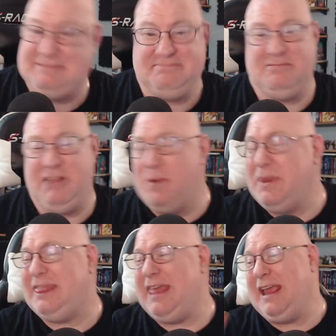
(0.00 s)
You
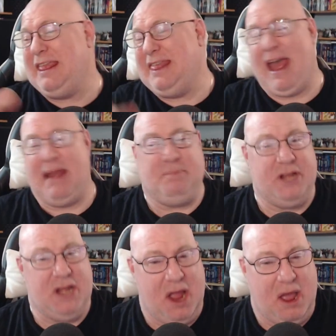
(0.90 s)
would think that, but
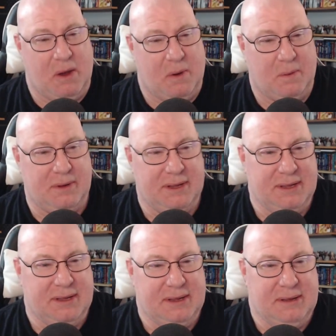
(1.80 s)
no.
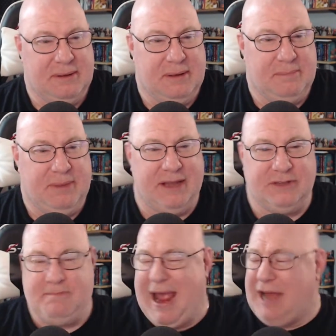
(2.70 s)
Because
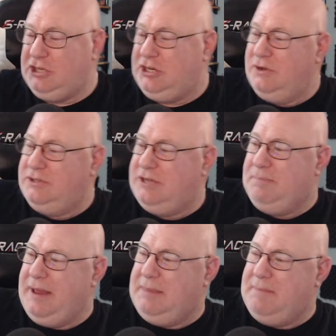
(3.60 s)
Matt shows up
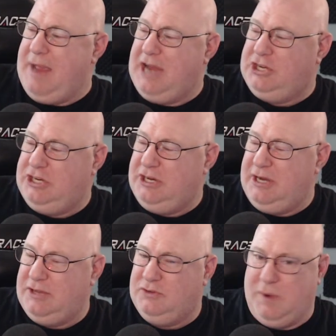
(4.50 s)
at the mansion
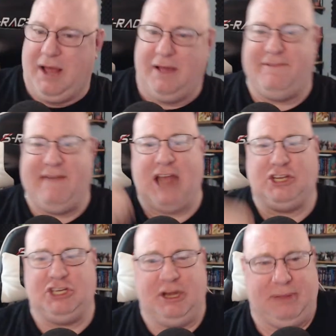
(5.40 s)
as well,
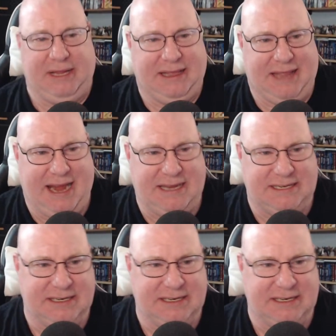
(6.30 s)
fashionably late.